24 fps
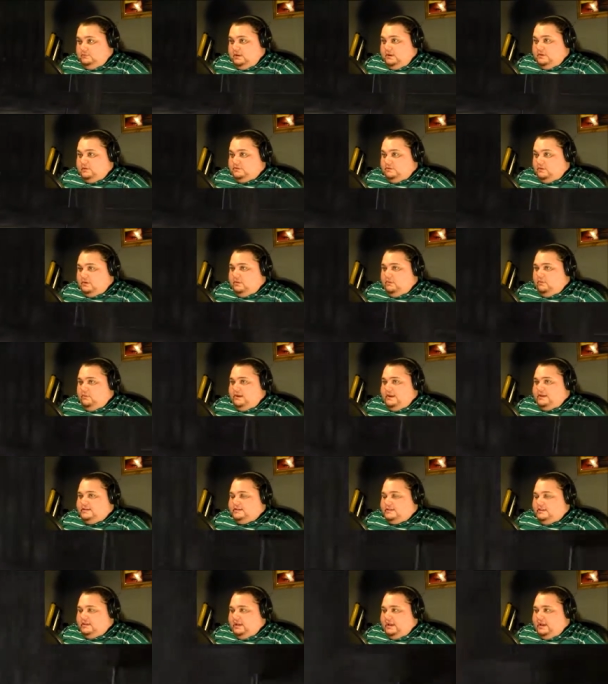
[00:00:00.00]
it was one of the
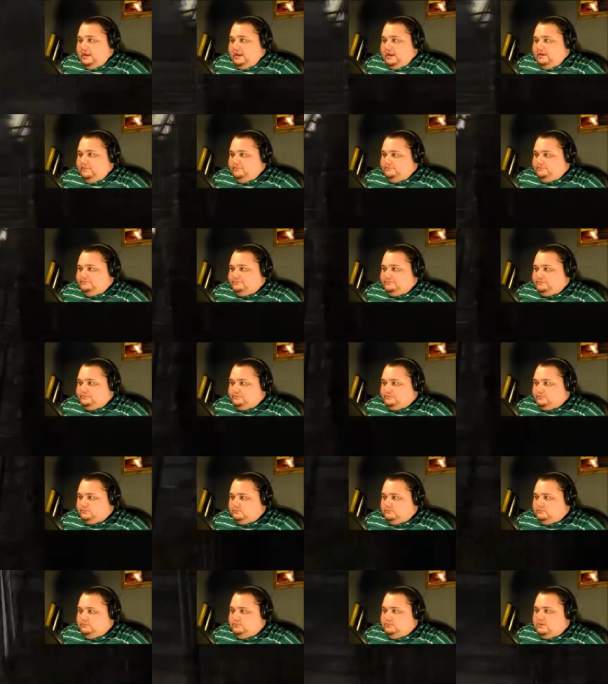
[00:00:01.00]
ways the game
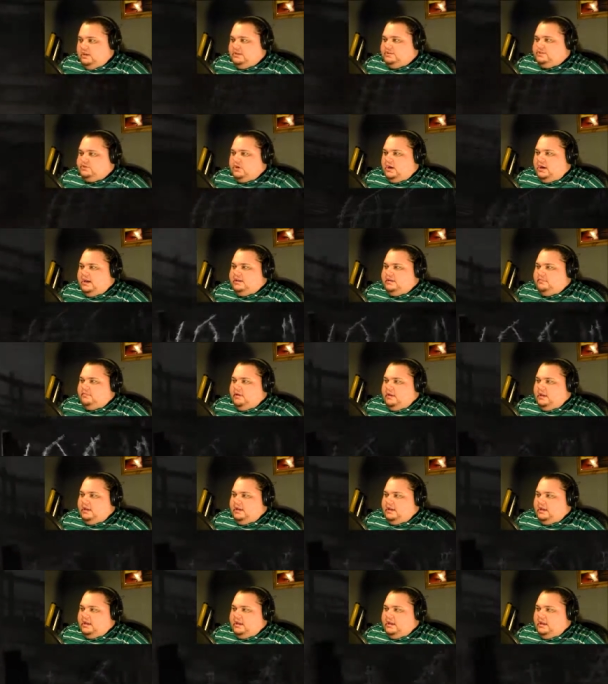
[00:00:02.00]
tried to
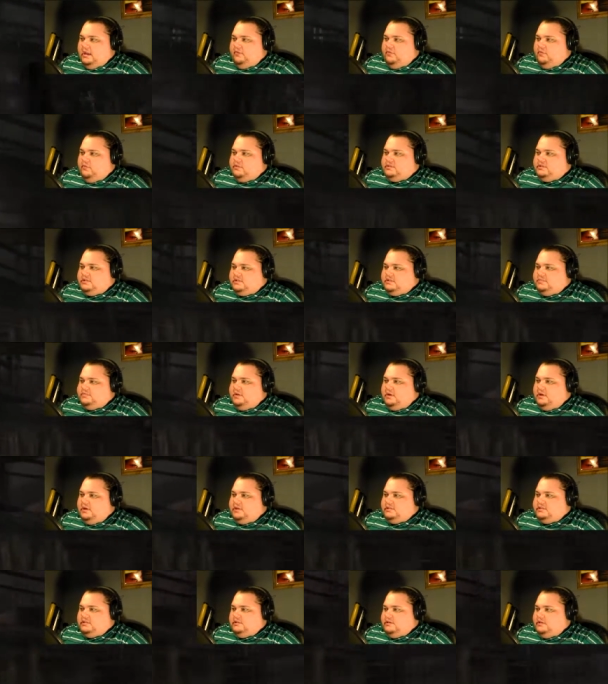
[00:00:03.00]
make everyone's
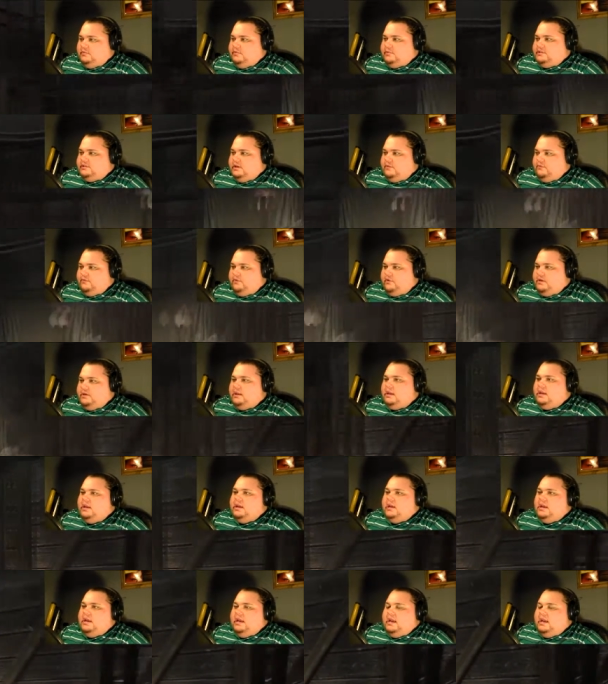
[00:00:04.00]
experience a little bit different.
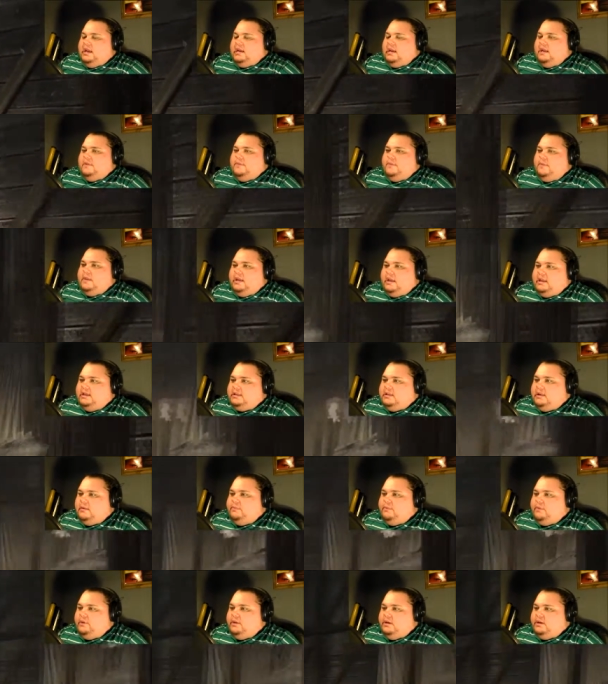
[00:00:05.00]
And I think it did
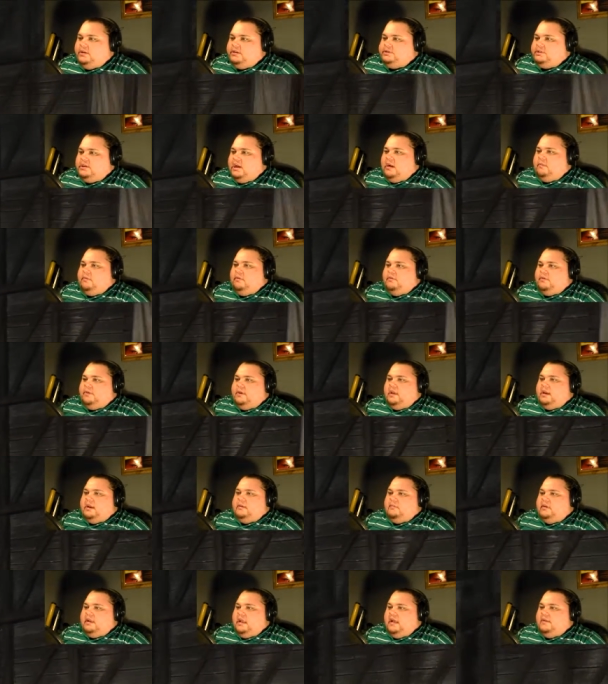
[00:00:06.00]
a pretty good job with that.
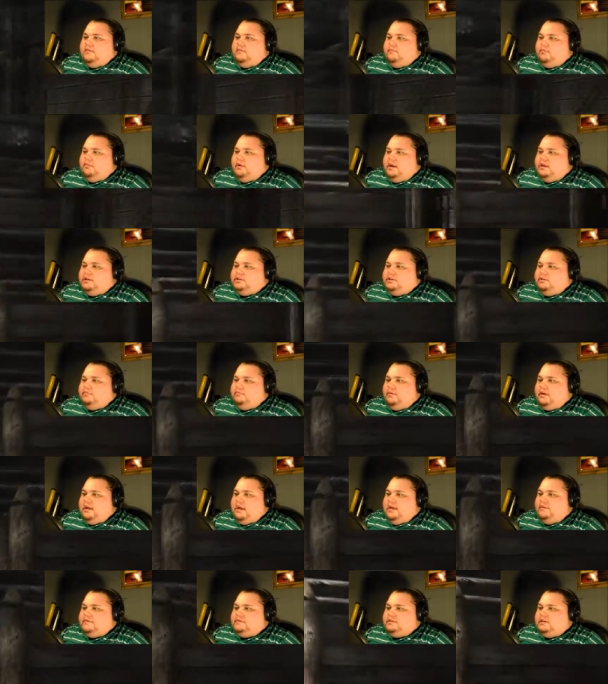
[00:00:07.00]
I mean, having branching
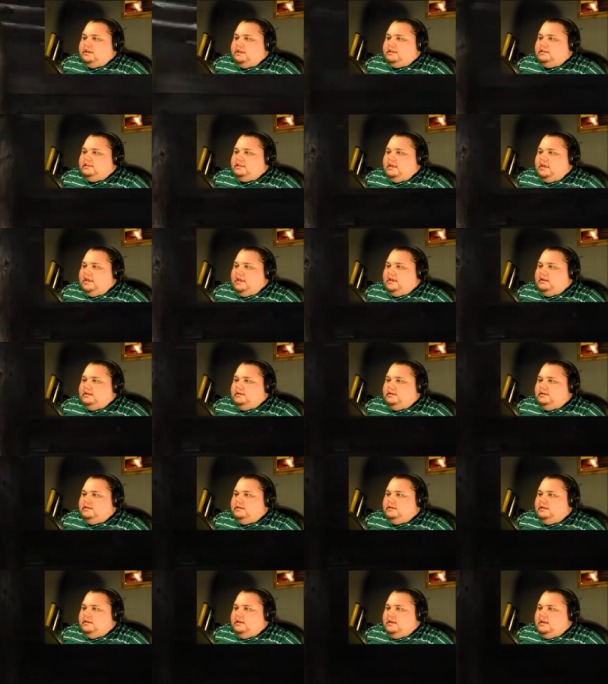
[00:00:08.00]
paths like that,
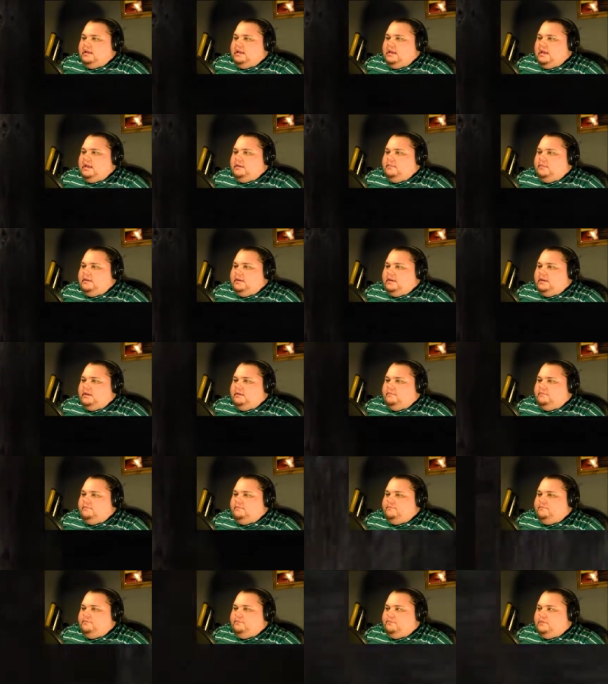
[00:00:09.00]
I
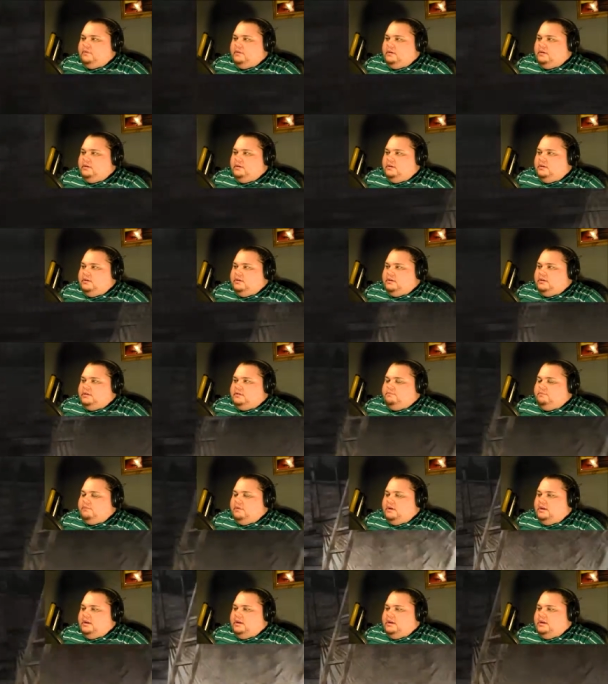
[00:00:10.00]
mean, it's
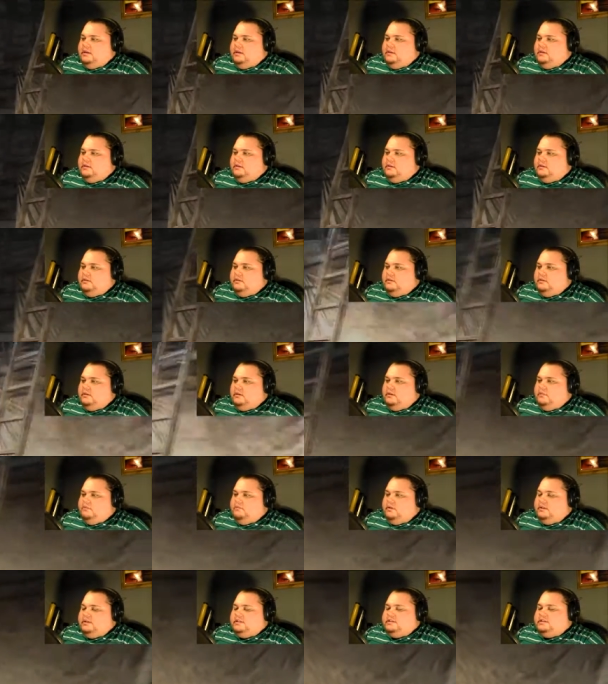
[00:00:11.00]
pretty,
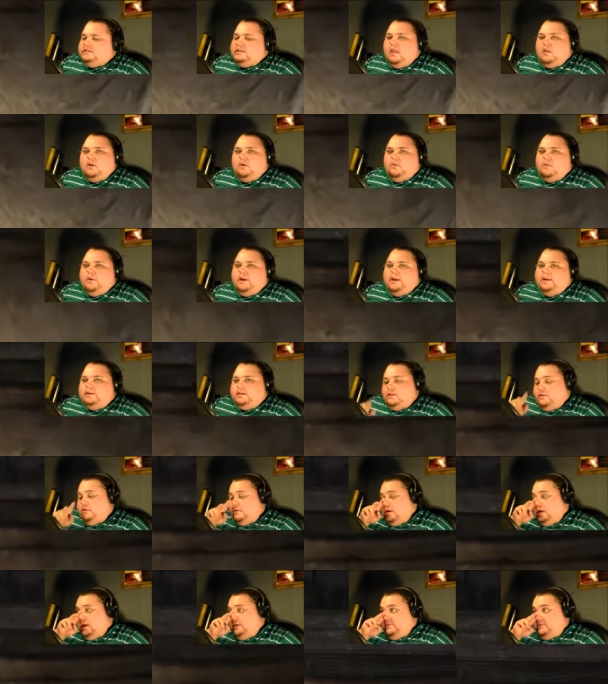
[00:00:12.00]
pretty stellar way to
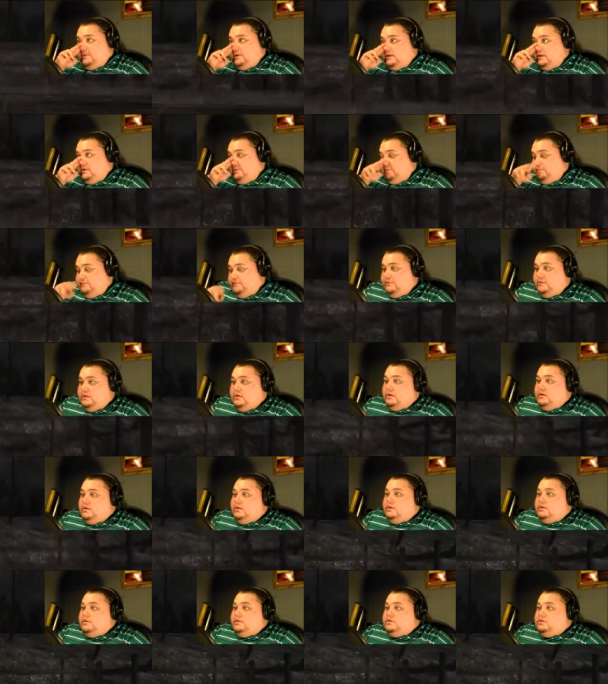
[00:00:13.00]
do it, I think.
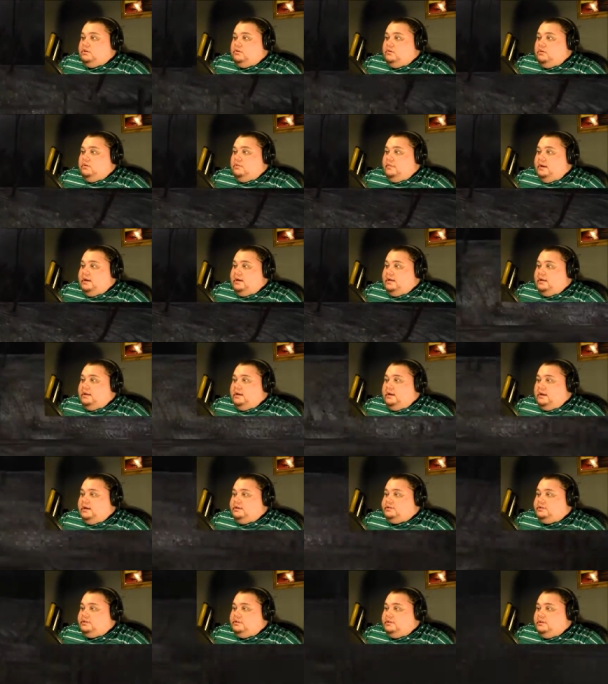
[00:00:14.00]
So we'll go back and get
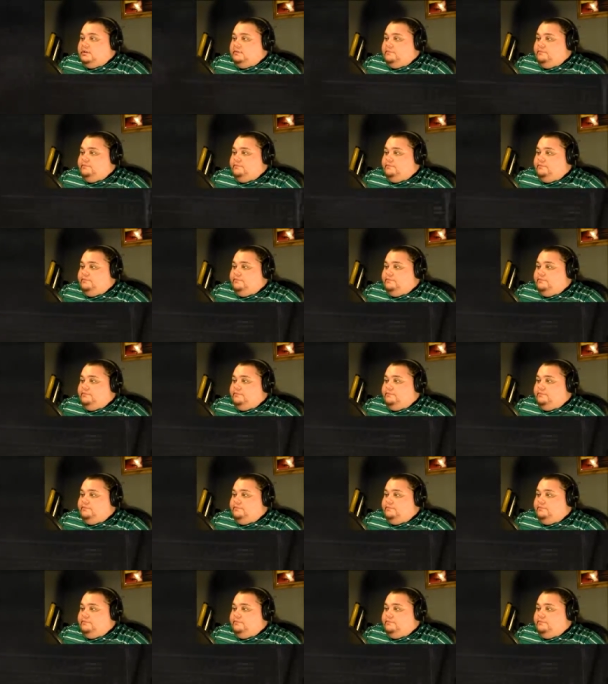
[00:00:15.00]
Ashley.